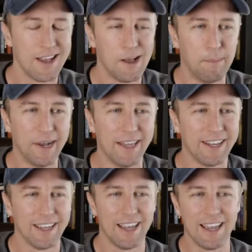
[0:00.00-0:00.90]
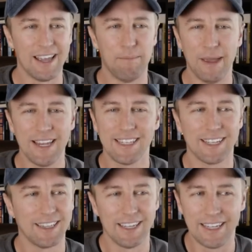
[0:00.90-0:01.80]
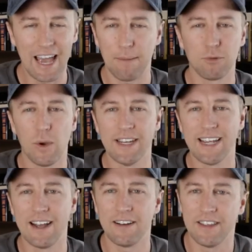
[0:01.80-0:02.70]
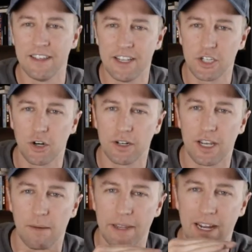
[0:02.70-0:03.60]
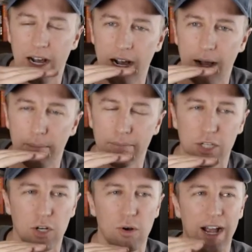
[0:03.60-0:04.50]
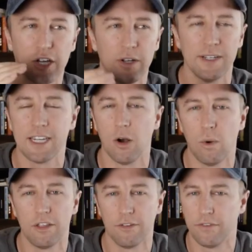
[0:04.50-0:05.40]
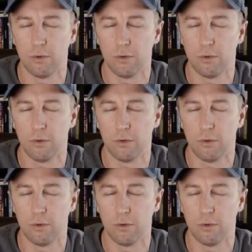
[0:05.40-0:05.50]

but it basically gapped way down and then they started coming up. So I couldn't tell whether if it